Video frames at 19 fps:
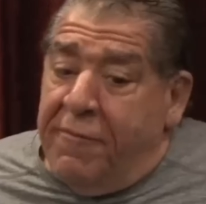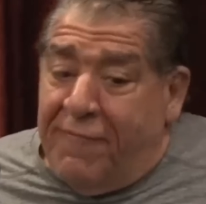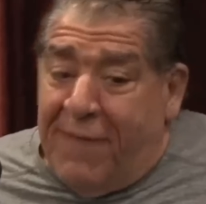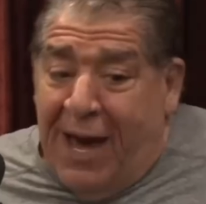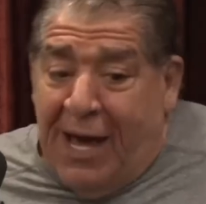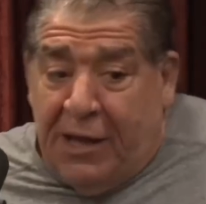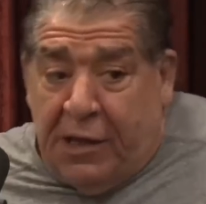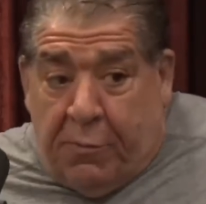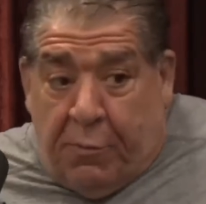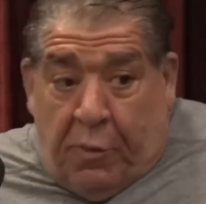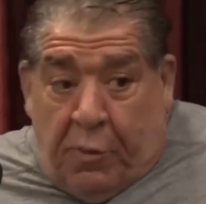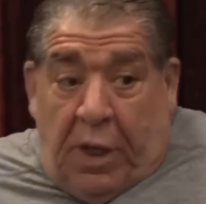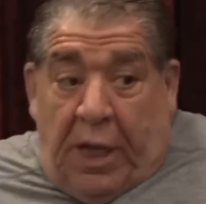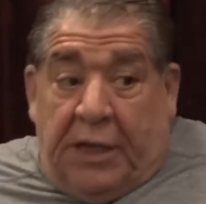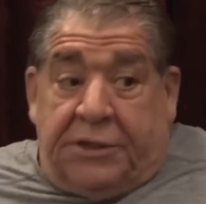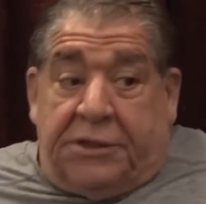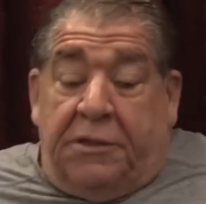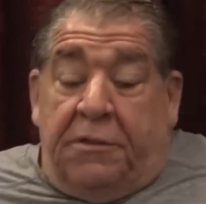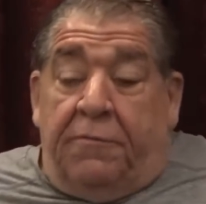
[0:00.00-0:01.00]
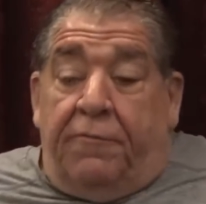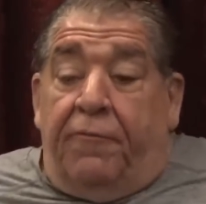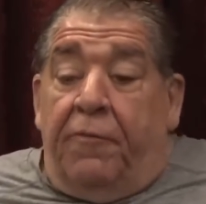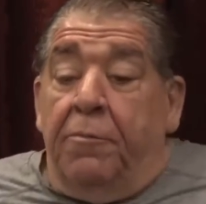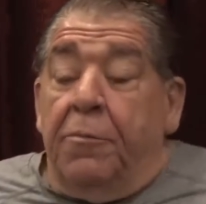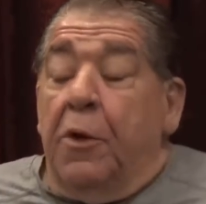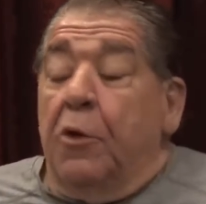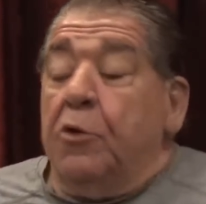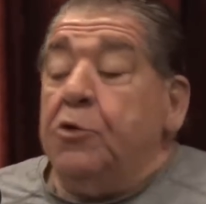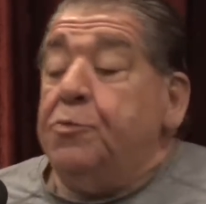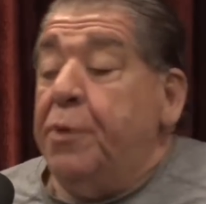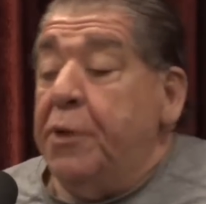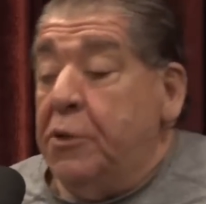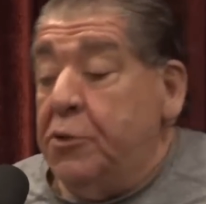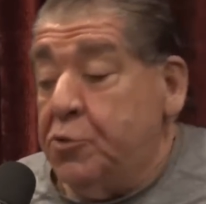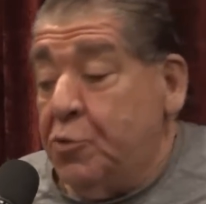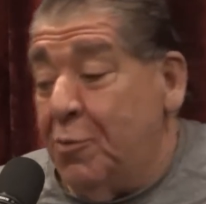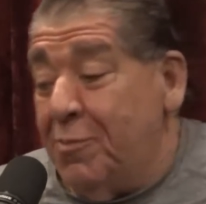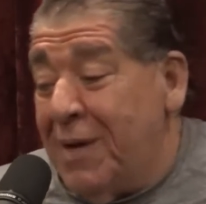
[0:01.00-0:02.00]
valuable lesson from those
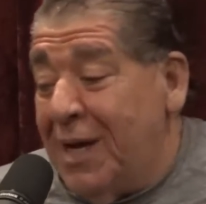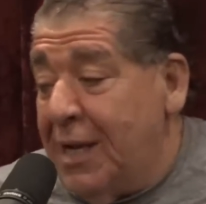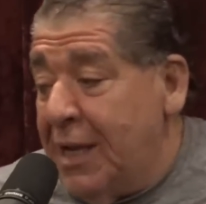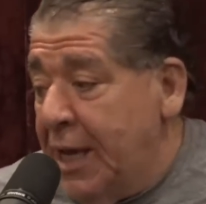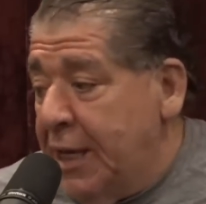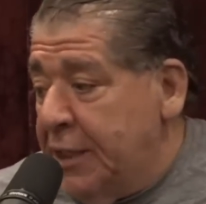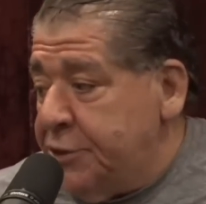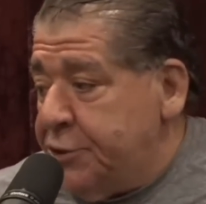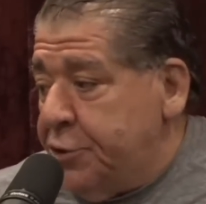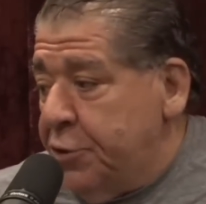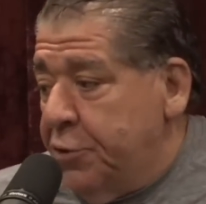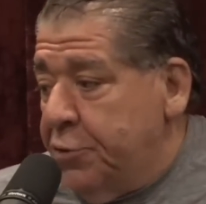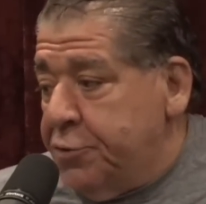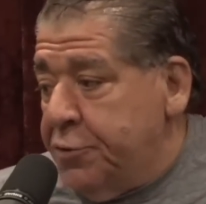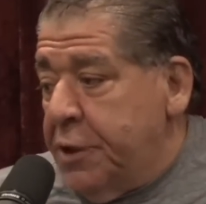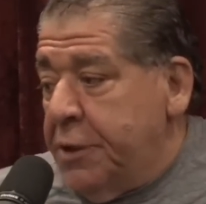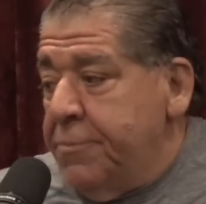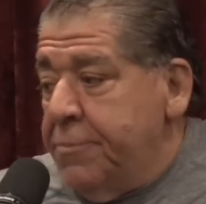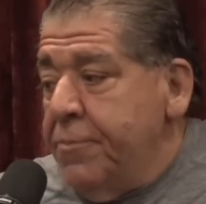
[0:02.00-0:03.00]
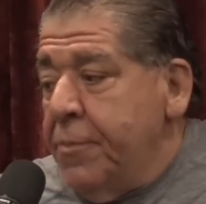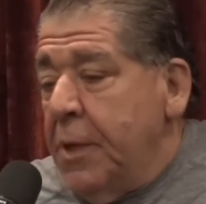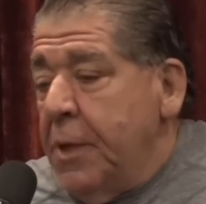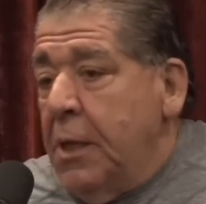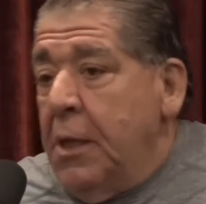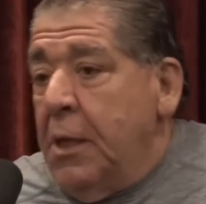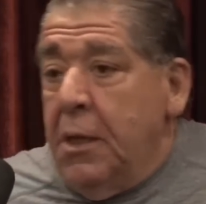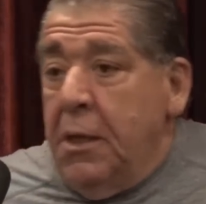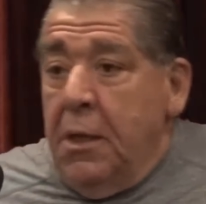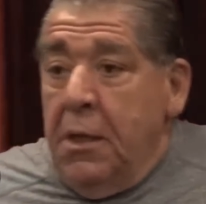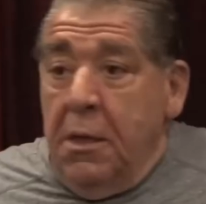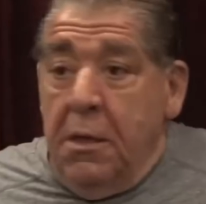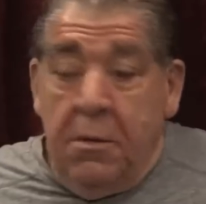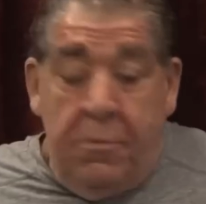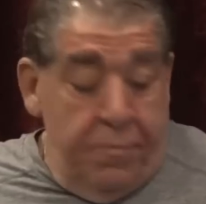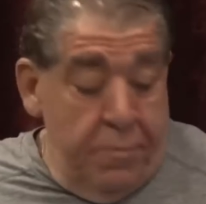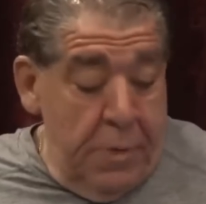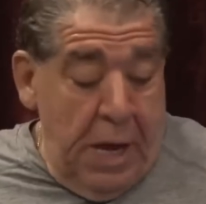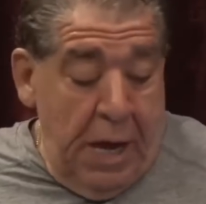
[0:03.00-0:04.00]
pills with my last surgery.
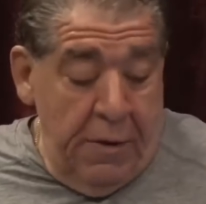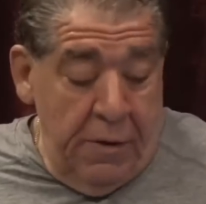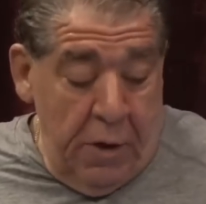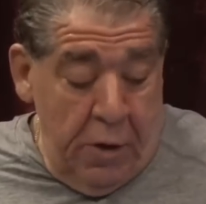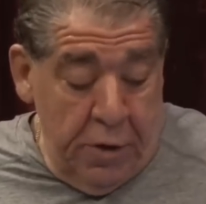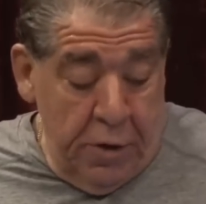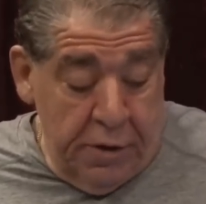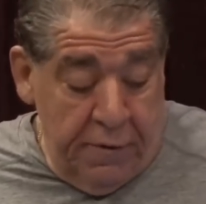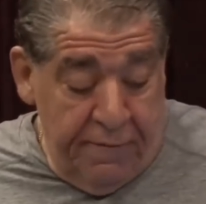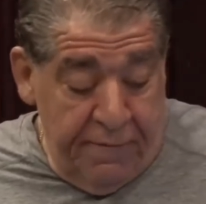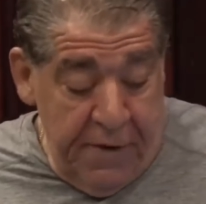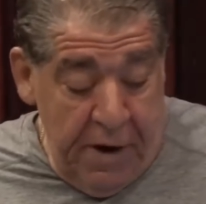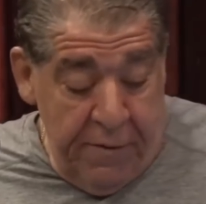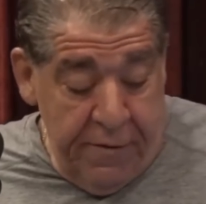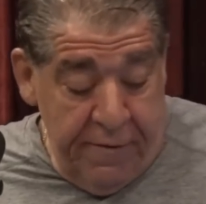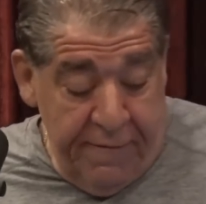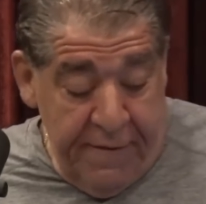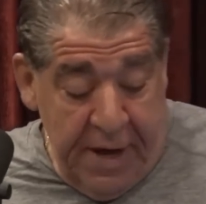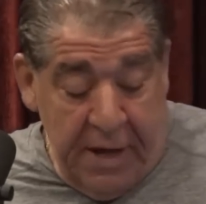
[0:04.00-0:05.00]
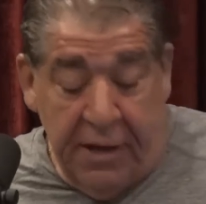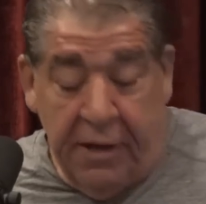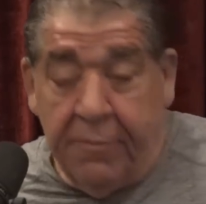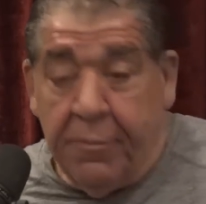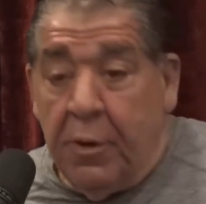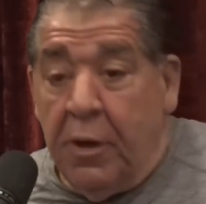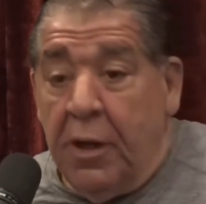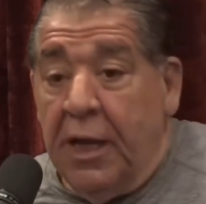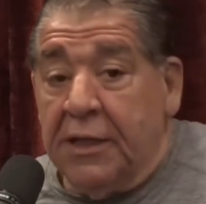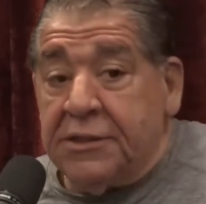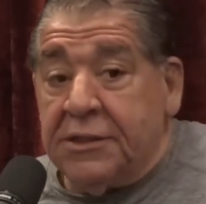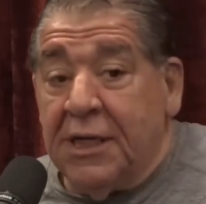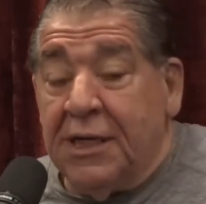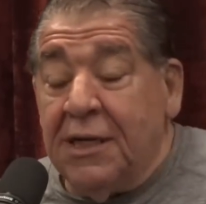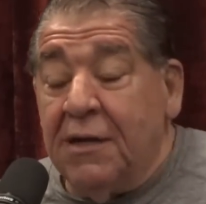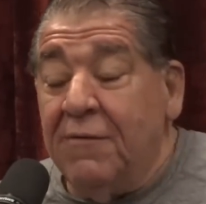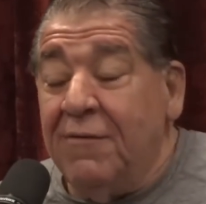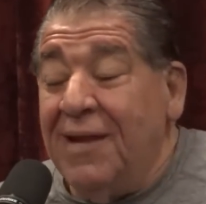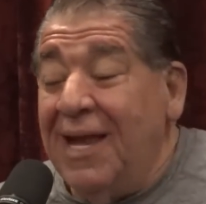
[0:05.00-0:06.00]
I learned a very valuable
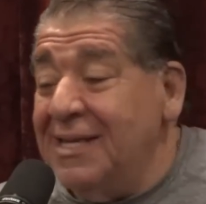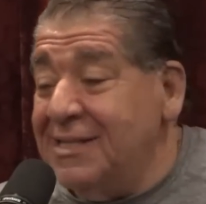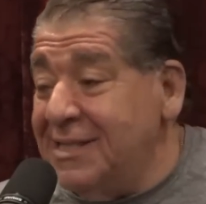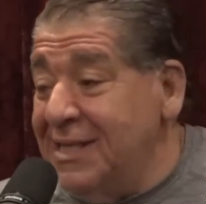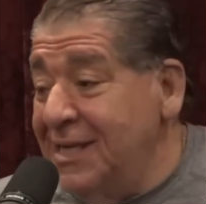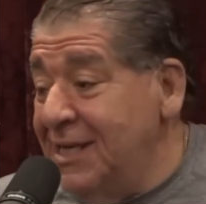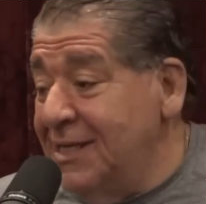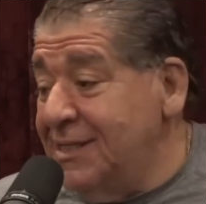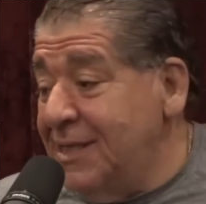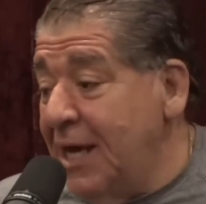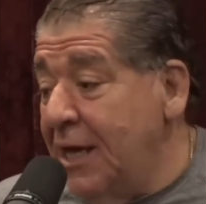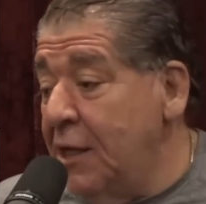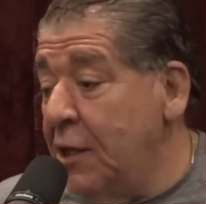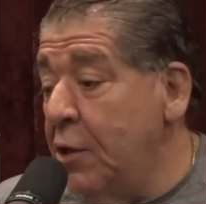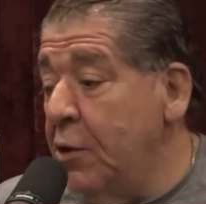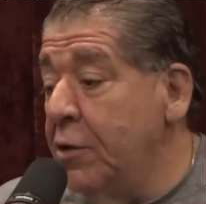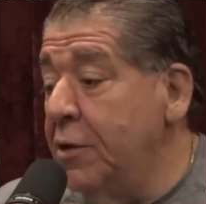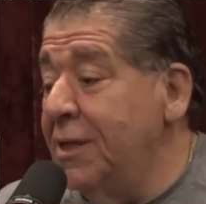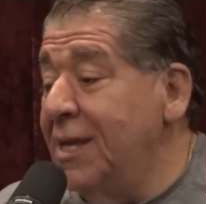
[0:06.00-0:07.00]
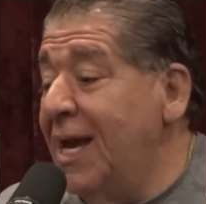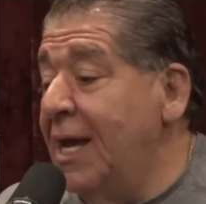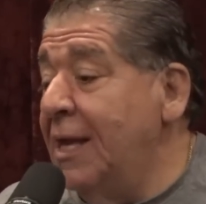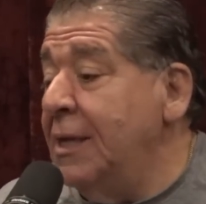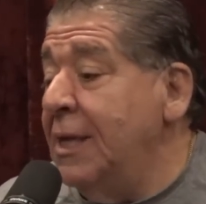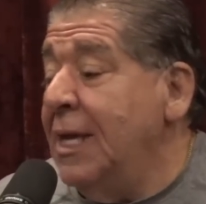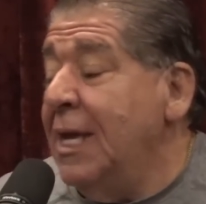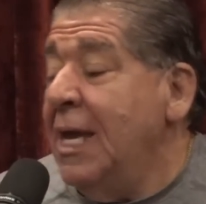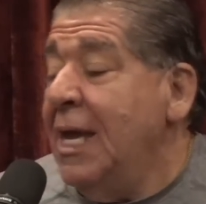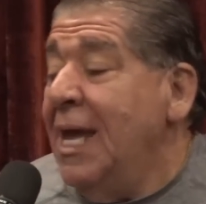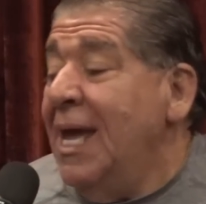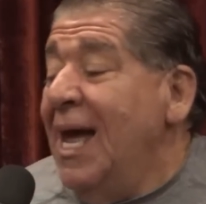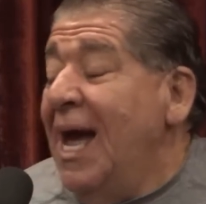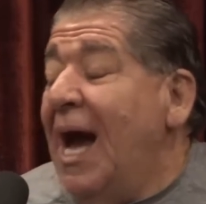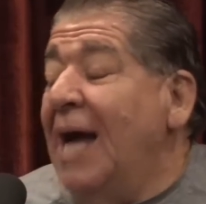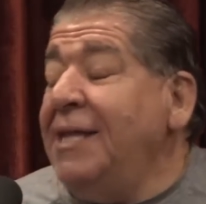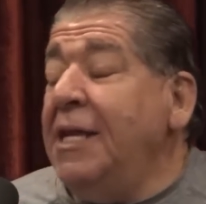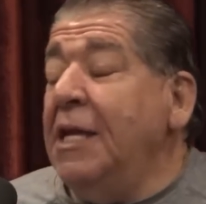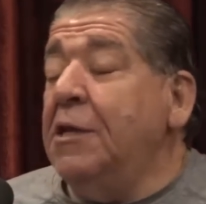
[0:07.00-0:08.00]
lesson. The lesson is I learned that
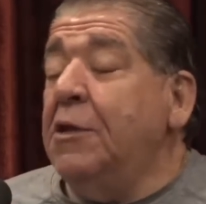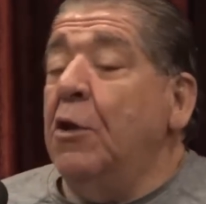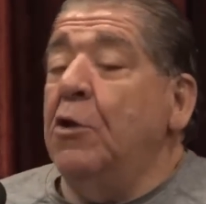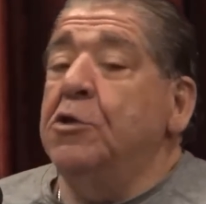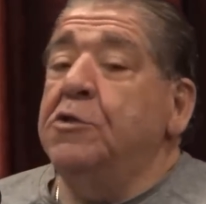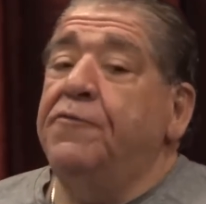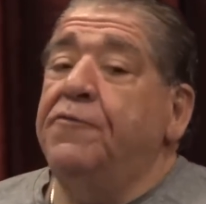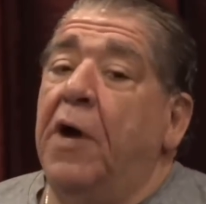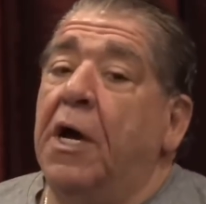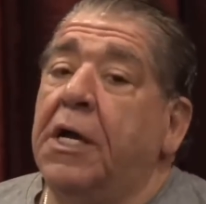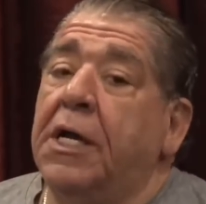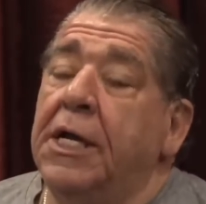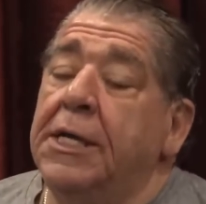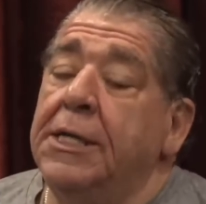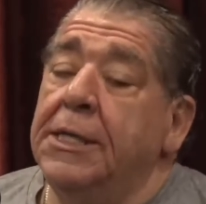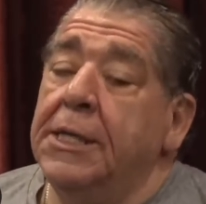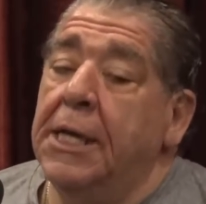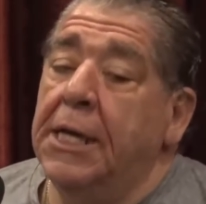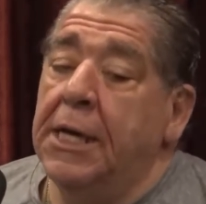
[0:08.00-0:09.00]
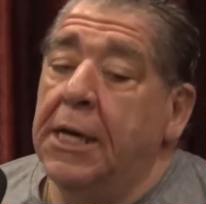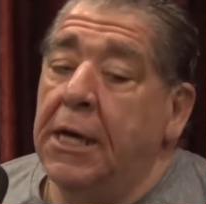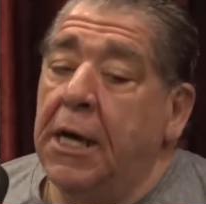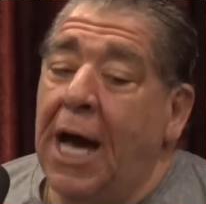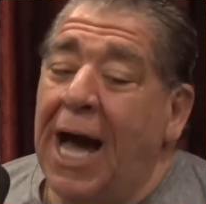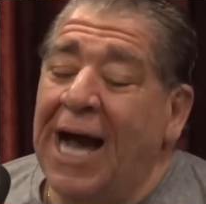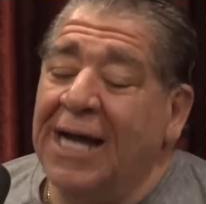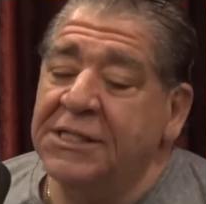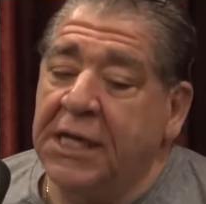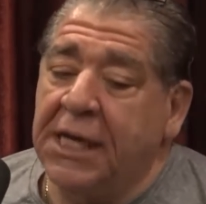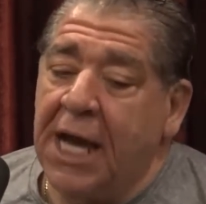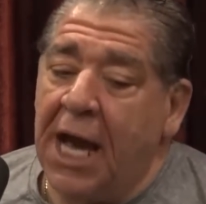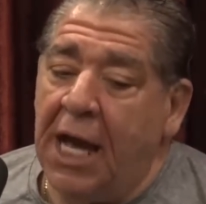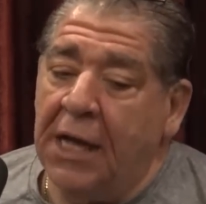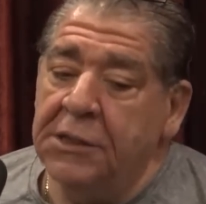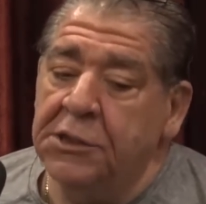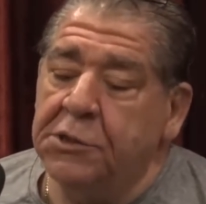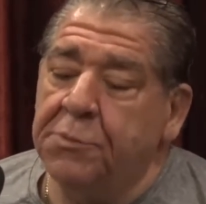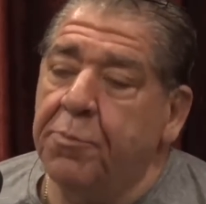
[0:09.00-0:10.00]
I think those fucking uh,
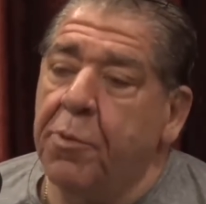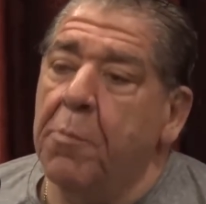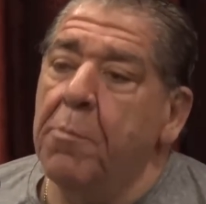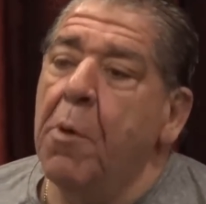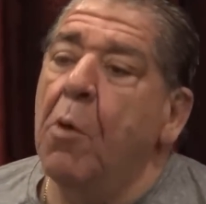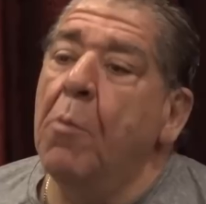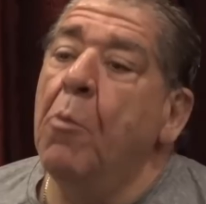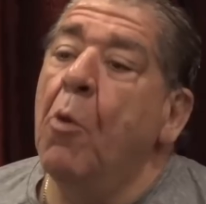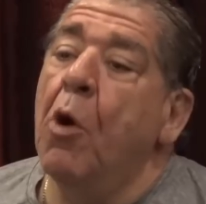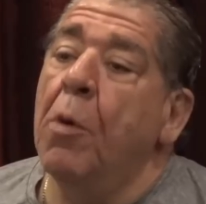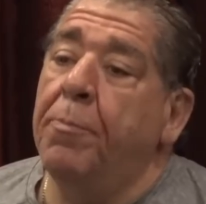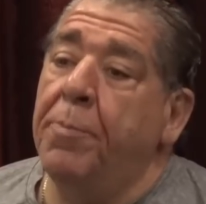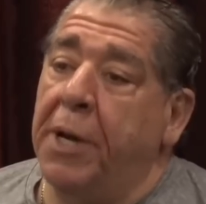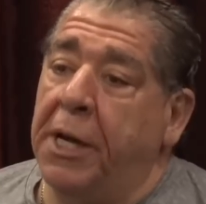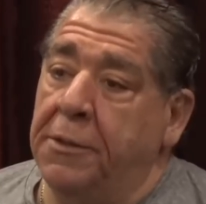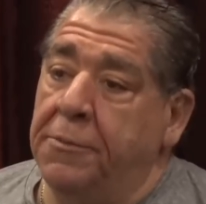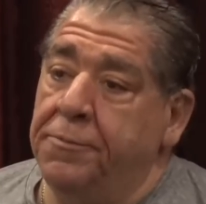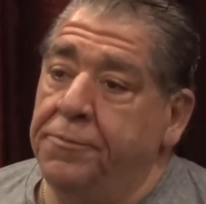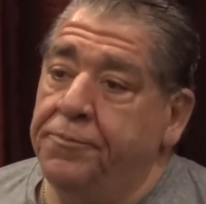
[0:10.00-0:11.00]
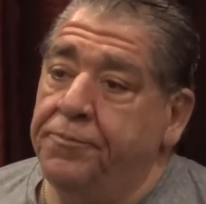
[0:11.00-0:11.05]
Oxycontins promote more pain.